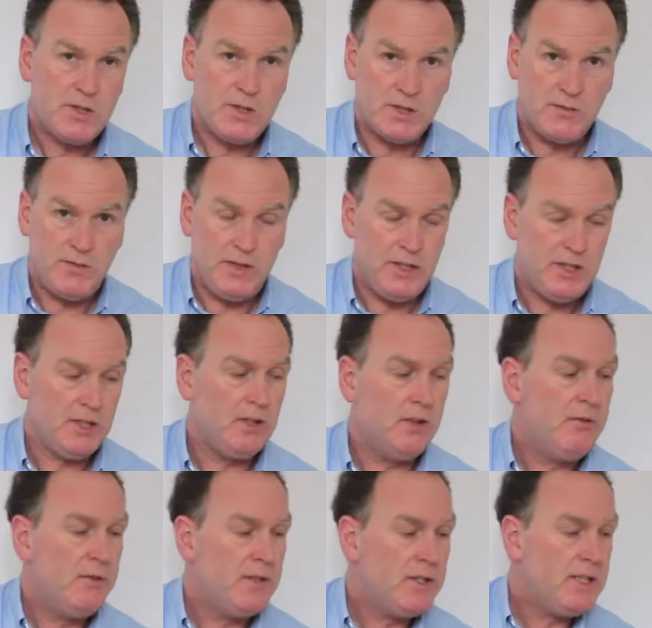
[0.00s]
Just finishing
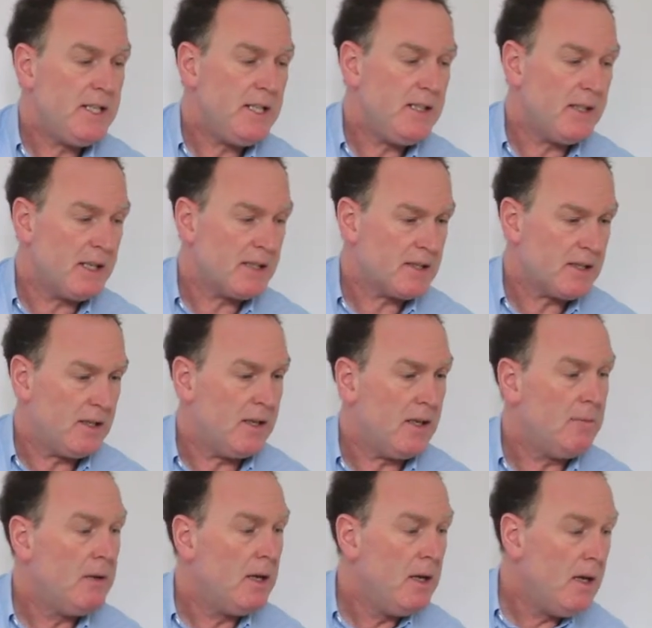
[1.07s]
off with the D that
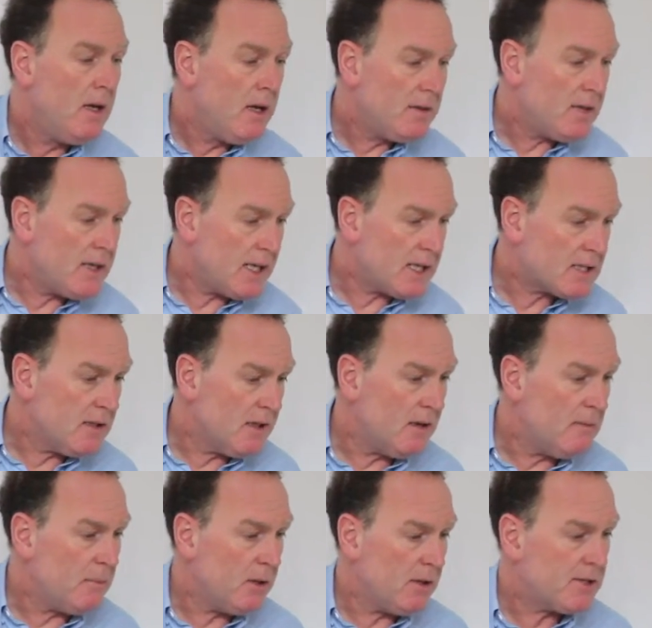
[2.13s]
time. The next
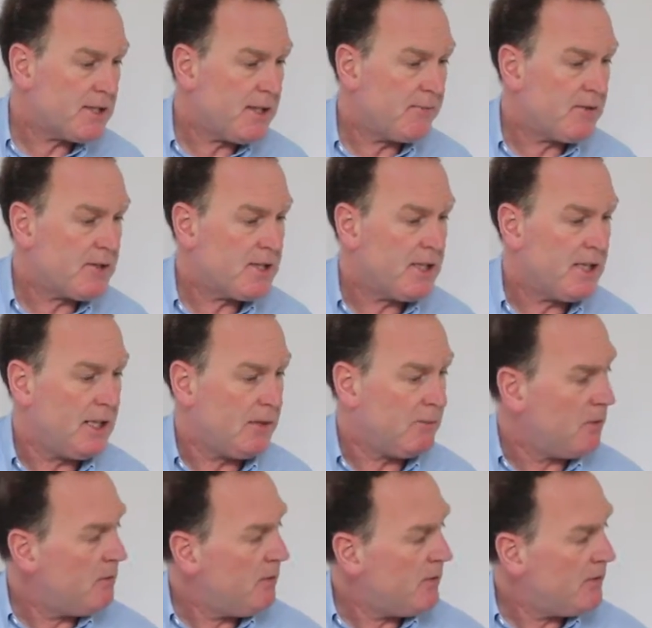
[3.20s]
line, bar 17,
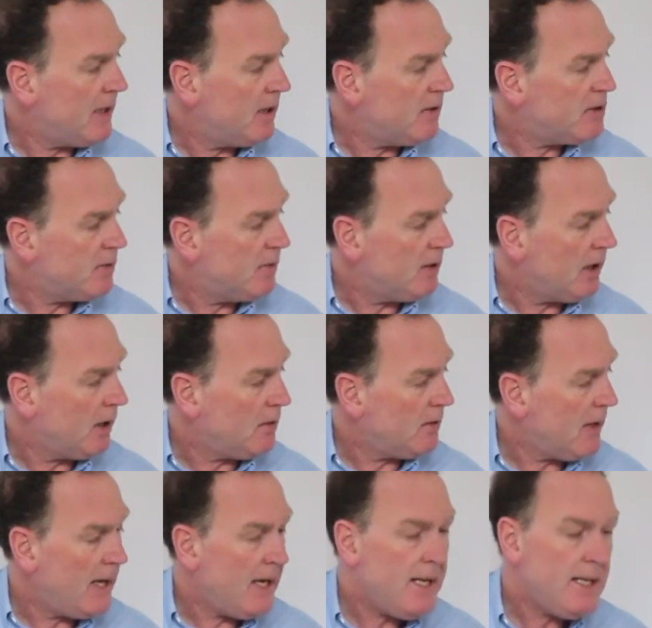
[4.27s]
we move down to a
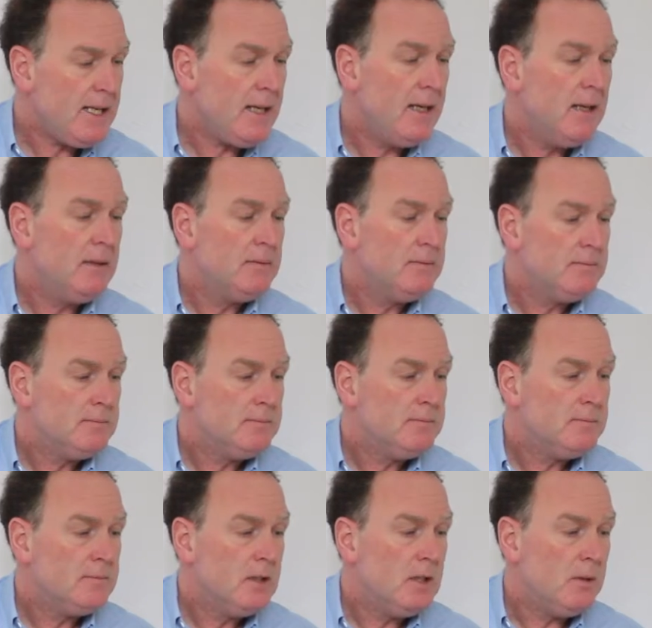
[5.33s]
low A
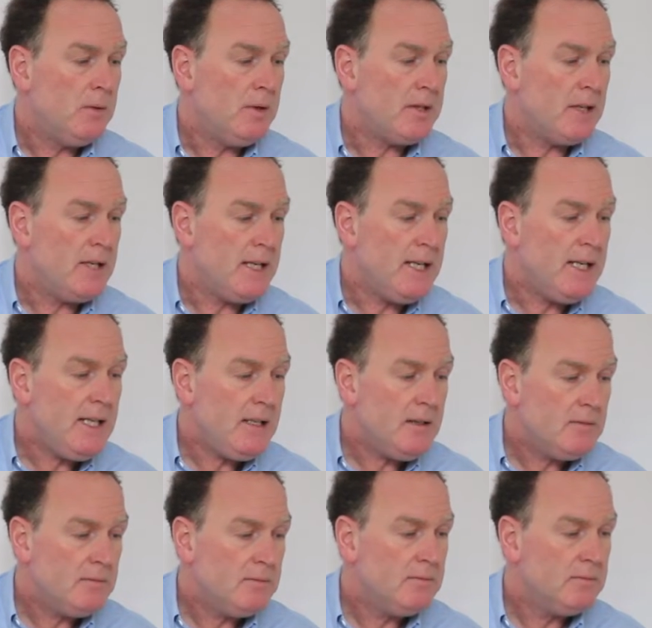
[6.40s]
with an E,
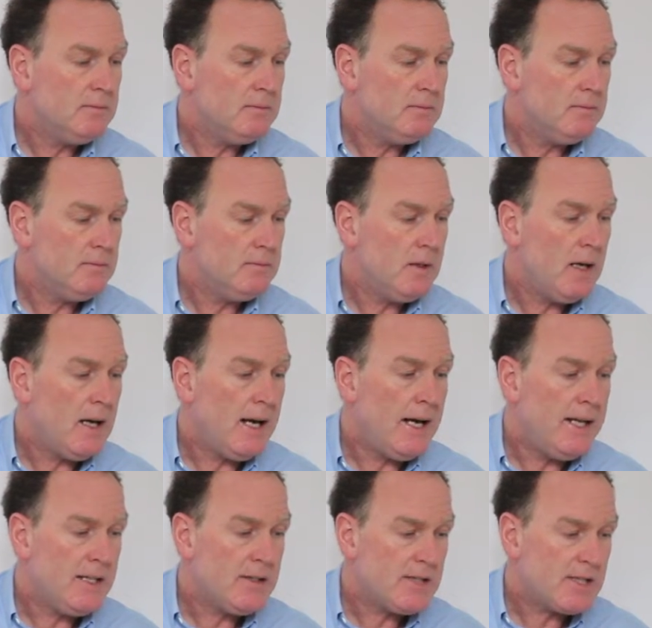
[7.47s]

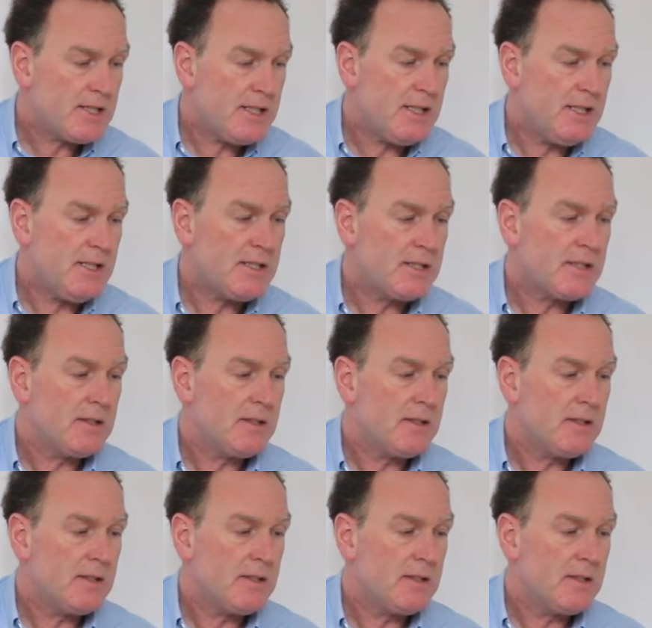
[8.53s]
A and Cs.